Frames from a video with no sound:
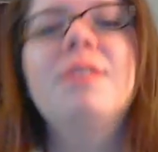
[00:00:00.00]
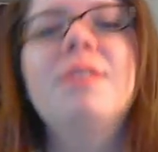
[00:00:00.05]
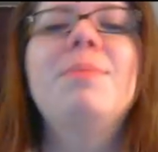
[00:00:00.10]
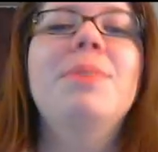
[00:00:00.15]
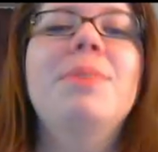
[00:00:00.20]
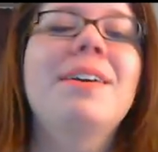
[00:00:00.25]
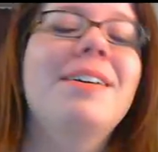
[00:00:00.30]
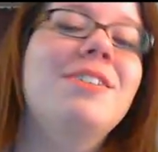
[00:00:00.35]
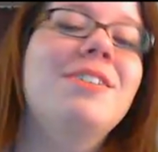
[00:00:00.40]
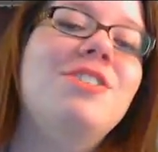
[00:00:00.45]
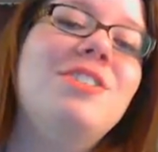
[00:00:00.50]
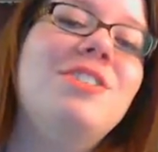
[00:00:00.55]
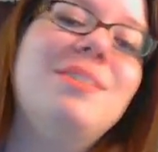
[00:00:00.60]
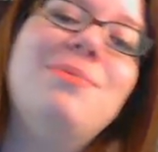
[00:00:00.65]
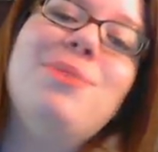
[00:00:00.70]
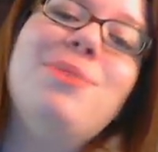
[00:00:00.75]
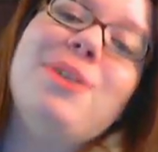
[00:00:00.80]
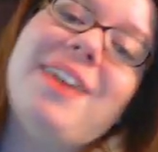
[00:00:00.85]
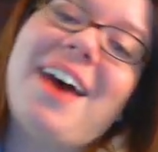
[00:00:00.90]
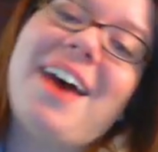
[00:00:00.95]
because she
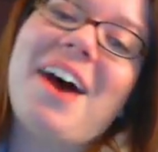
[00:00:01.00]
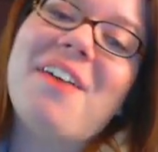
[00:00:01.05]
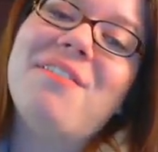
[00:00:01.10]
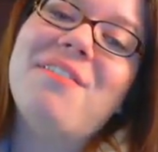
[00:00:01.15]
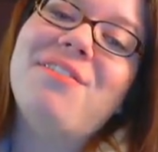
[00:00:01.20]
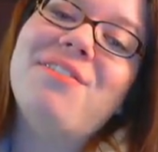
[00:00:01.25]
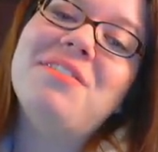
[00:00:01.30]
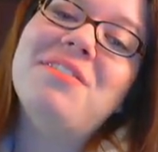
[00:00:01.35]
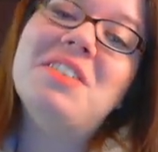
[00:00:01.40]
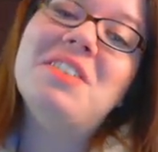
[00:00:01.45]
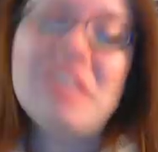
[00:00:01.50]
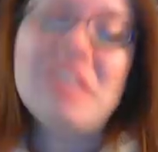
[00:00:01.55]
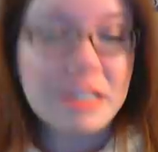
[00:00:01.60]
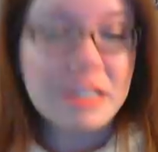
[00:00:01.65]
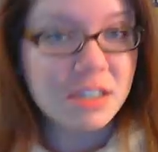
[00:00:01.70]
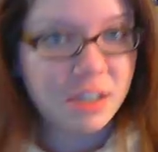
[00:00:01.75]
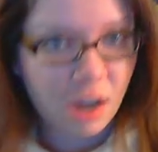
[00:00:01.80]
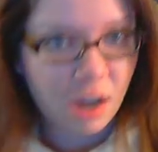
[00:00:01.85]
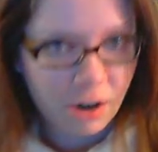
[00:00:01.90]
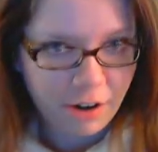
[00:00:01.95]
would have.
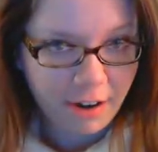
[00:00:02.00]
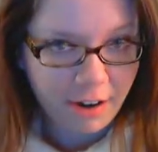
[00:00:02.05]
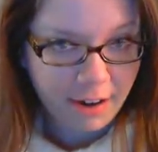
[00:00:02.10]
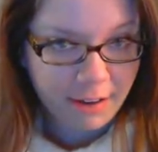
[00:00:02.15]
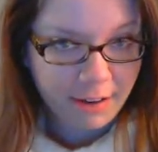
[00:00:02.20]
Sorry.